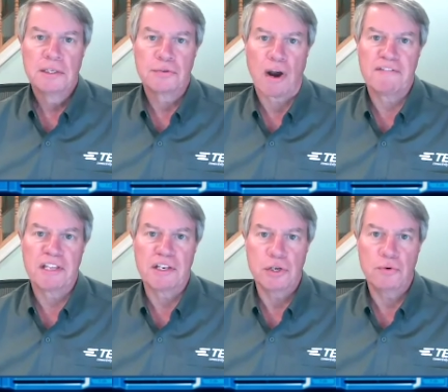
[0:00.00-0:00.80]

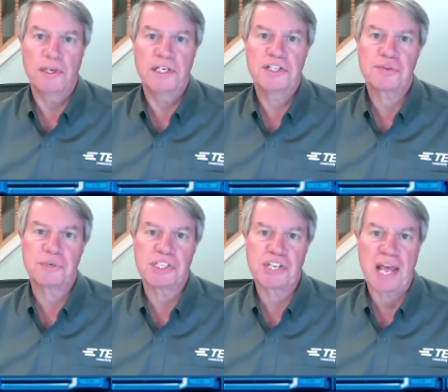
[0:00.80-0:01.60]
driving new
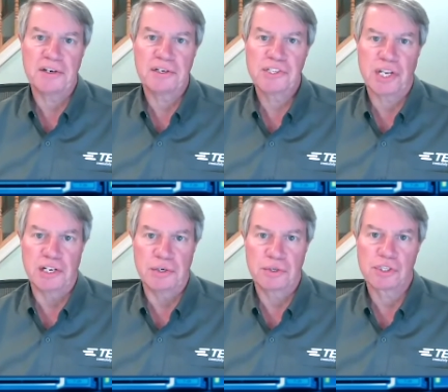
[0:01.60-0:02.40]
industry standards
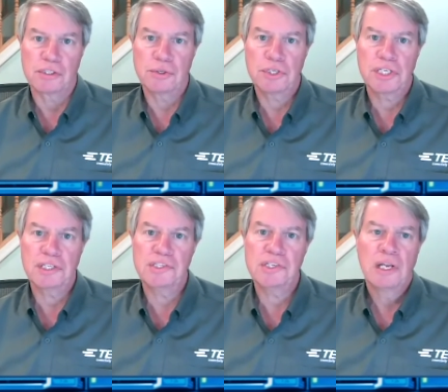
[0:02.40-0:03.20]
and new
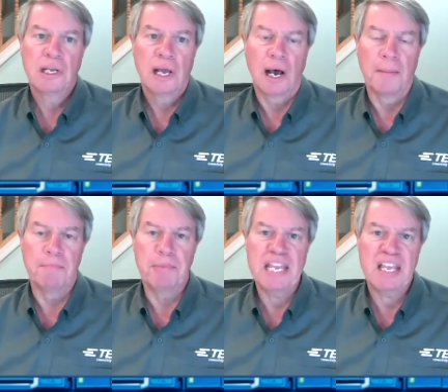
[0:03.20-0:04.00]
solutions, uh,
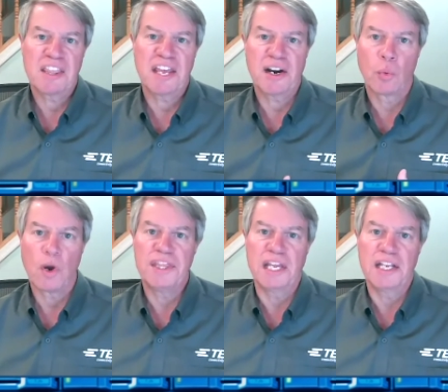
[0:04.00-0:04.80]
being there
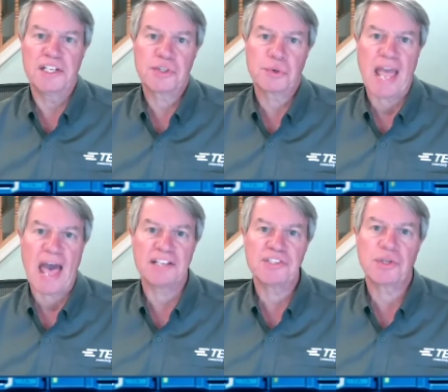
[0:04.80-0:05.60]
when the industry
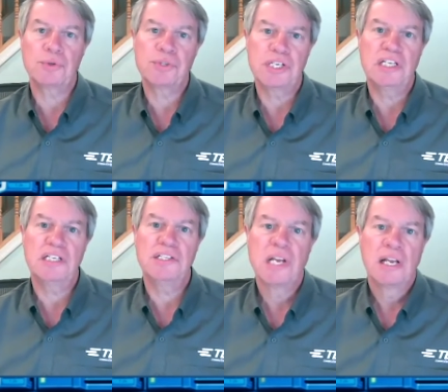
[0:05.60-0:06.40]
has those
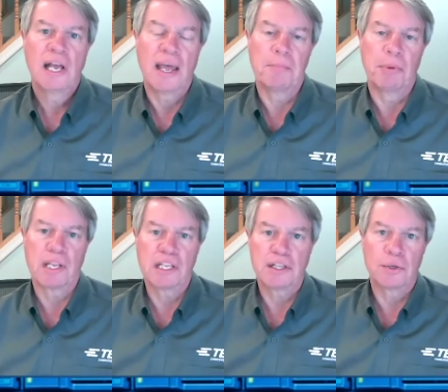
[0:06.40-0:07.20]
needs and
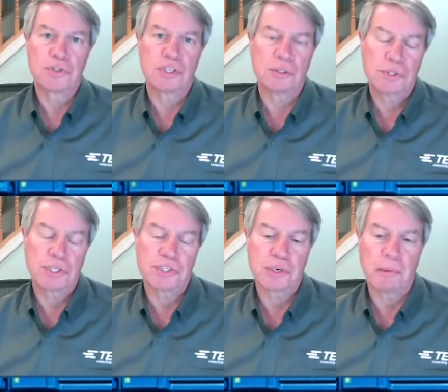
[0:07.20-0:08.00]
bringing those
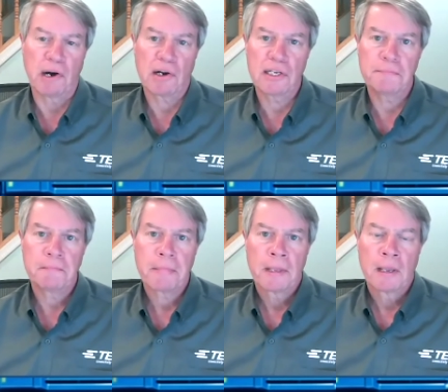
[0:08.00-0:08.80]
solutions to market,
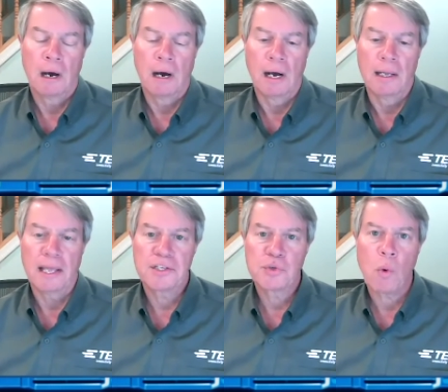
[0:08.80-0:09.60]
uh,
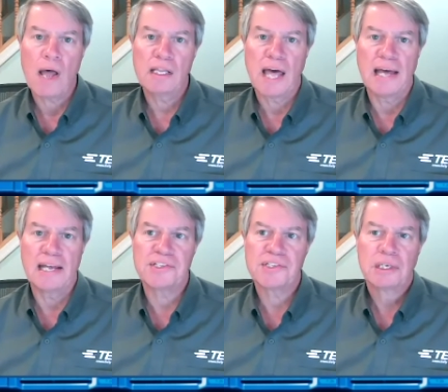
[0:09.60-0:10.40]
as well
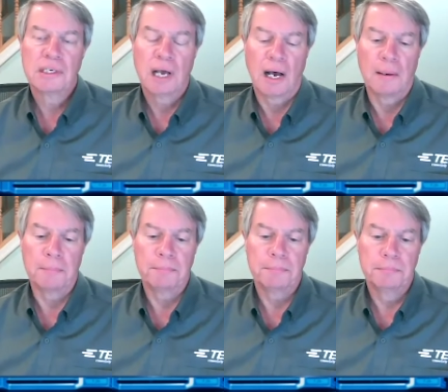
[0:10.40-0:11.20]
as
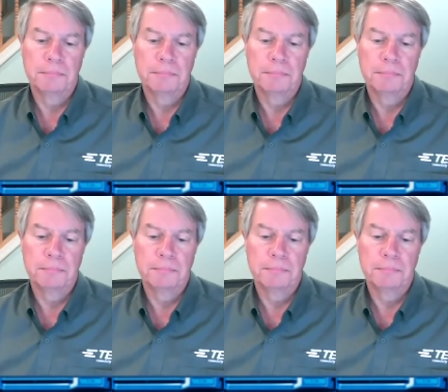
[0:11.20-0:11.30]
um,